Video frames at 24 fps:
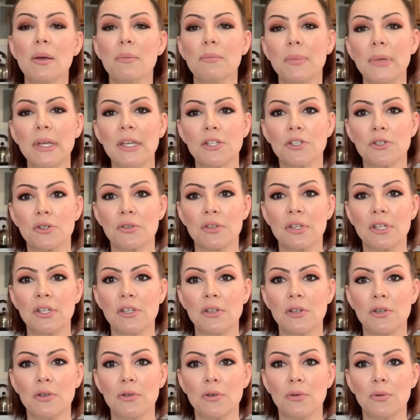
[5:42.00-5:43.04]
Be sure that
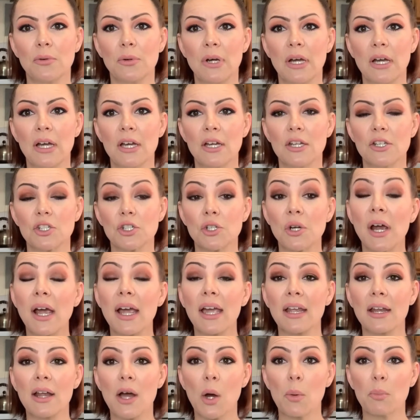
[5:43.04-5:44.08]
you try
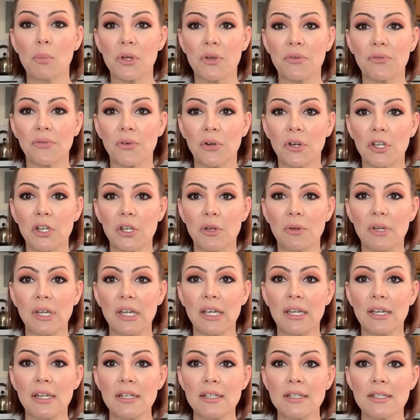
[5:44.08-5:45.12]
it out before you
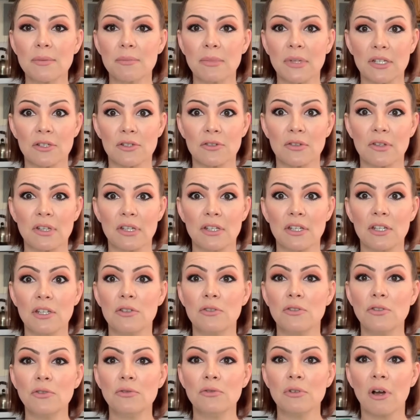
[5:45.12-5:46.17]
eat it to make sure that you
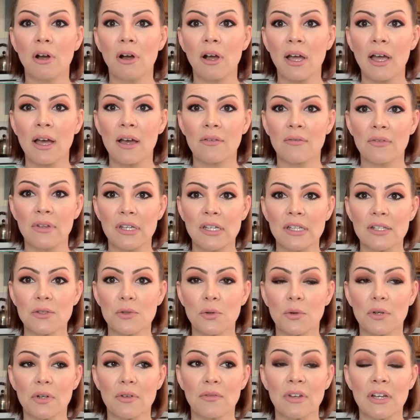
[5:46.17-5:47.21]
do not have any
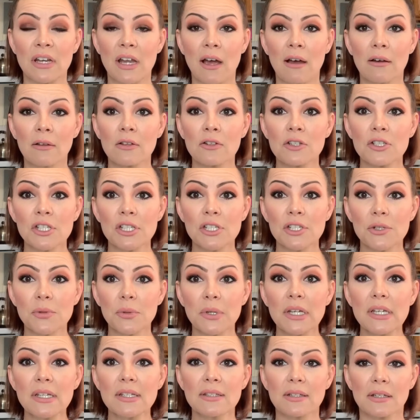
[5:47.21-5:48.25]
sort of an allergy to
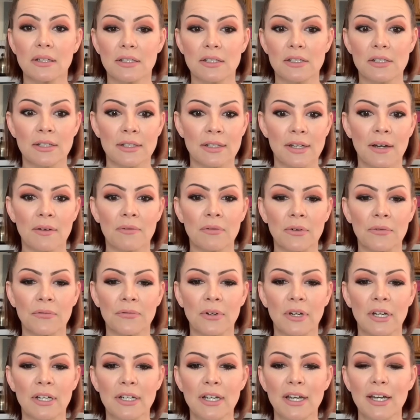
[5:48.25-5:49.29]
it. I did have a
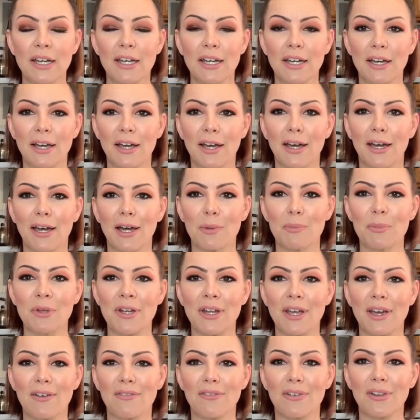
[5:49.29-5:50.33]
friend happen to
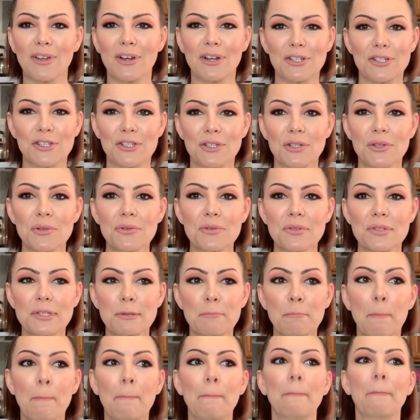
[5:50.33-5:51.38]
have a large dose
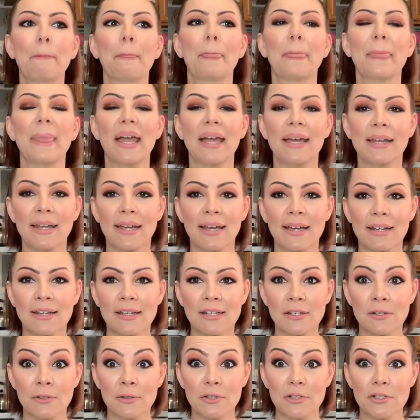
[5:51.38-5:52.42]
and had
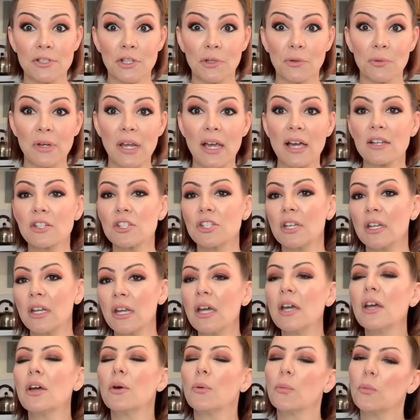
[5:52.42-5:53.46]
an allergic reaction.
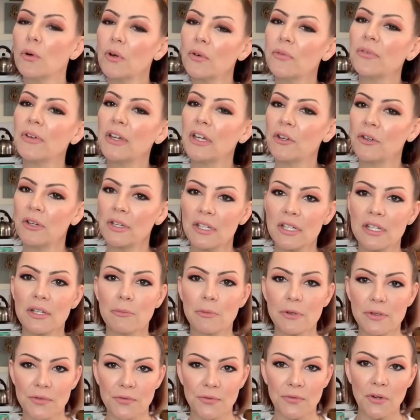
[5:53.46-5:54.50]
We're figuring it
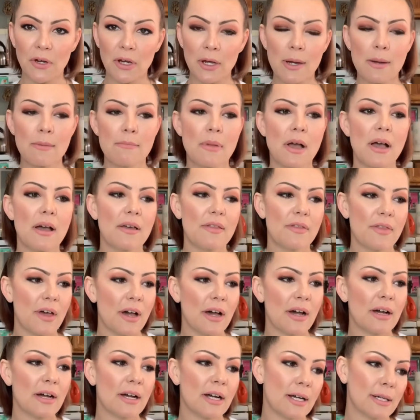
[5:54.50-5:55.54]
was from the